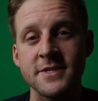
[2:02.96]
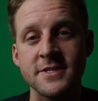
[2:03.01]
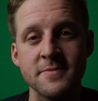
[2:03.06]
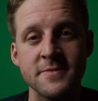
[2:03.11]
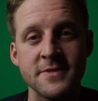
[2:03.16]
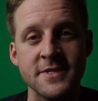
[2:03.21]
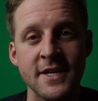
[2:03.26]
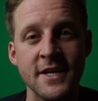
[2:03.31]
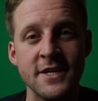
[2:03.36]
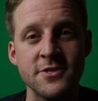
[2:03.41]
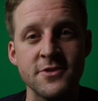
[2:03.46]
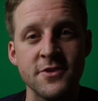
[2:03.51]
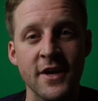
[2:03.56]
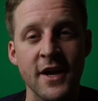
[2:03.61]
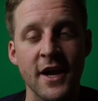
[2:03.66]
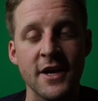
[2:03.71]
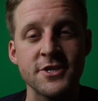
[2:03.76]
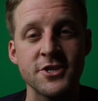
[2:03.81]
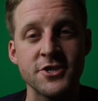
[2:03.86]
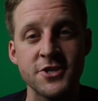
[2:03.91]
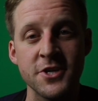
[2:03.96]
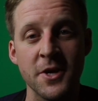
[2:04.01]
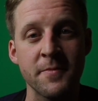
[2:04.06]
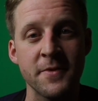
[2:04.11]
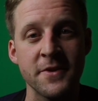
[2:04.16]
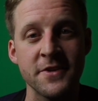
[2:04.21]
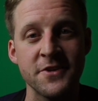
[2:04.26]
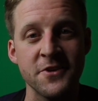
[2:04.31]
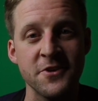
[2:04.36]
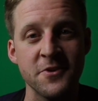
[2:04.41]
some scenes you think I should jump
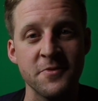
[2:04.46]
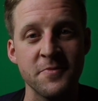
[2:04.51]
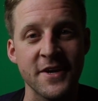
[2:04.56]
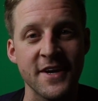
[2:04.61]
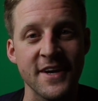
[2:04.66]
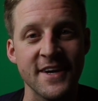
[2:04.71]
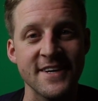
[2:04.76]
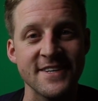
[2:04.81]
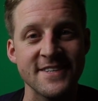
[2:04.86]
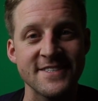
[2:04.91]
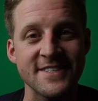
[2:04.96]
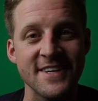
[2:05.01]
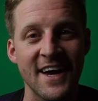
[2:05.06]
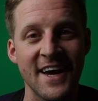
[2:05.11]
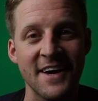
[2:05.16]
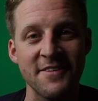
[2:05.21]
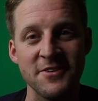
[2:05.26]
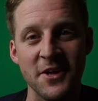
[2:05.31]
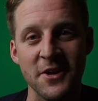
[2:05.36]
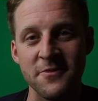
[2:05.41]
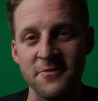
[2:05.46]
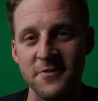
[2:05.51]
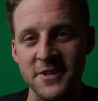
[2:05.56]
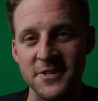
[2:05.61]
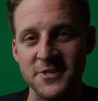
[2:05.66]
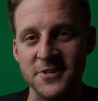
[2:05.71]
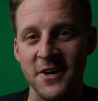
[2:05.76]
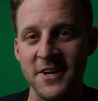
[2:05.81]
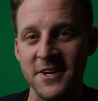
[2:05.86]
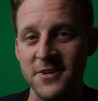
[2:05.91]
into because I have a lot of fun
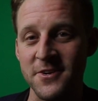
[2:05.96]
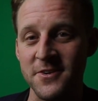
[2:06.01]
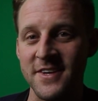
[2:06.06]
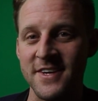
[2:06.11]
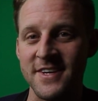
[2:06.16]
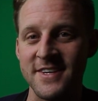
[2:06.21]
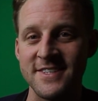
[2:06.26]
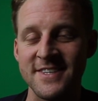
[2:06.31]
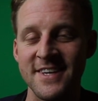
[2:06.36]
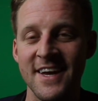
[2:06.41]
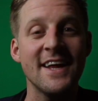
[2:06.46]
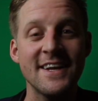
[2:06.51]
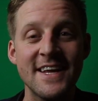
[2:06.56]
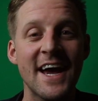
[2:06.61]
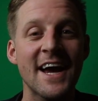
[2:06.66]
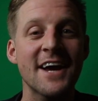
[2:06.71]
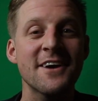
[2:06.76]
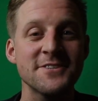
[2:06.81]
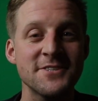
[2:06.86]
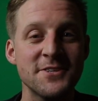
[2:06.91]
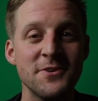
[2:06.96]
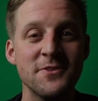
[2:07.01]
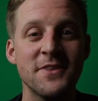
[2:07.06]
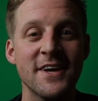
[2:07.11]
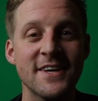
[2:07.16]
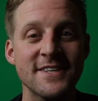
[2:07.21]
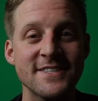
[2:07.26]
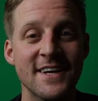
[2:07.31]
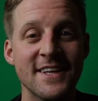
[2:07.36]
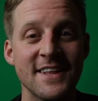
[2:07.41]
trying to do these. It tackles two
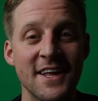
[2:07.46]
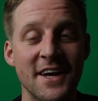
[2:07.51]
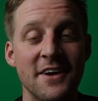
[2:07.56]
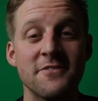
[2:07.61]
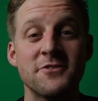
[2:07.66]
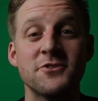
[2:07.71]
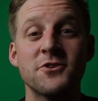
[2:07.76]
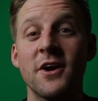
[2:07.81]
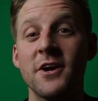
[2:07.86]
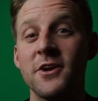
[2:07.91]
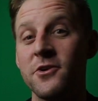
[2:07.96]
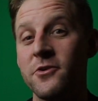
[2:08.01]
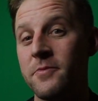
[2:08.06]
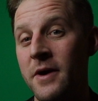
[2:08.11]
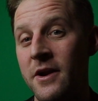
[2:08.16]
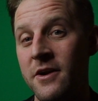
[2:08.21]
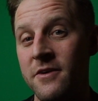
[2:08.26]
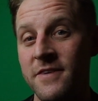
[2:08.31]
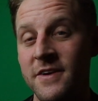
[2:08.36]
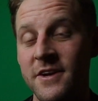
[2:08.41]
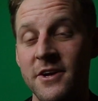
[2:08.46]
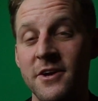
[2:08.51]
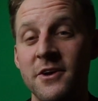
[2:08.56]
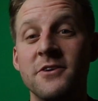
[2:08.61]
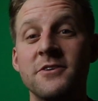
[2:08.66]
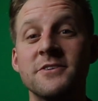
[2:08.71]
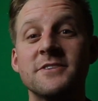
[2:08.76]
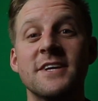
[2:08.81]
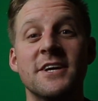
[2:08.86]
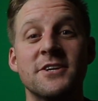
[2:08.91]
things I love, trying to do better
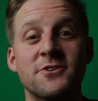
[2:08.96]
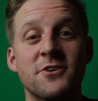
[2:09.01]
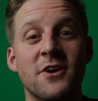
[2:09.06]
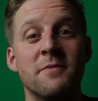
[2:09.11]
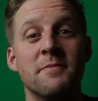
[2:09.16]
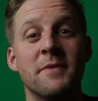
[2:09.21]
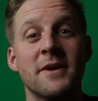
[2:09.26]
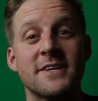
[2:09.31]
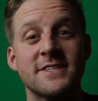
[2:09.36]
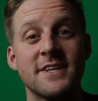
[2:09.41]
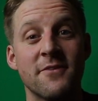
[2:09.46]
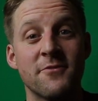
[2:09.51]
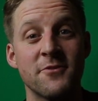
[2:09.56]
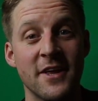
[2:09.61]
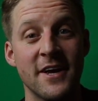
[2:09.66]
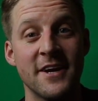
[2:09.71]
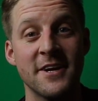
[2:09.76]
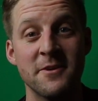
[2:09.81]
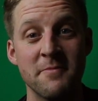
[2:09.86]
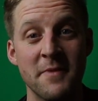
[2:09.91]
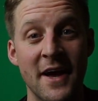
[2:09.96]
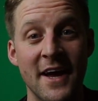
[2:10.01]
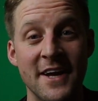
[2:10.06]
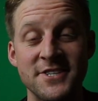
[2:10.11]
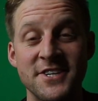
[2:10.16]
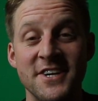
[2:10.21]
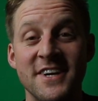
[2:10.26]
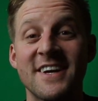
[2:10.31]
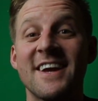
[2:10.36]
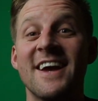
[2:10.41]
videos and trying to make stuff related to
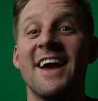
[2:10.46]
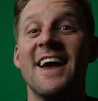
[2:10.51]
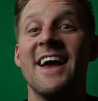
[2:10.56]
magic.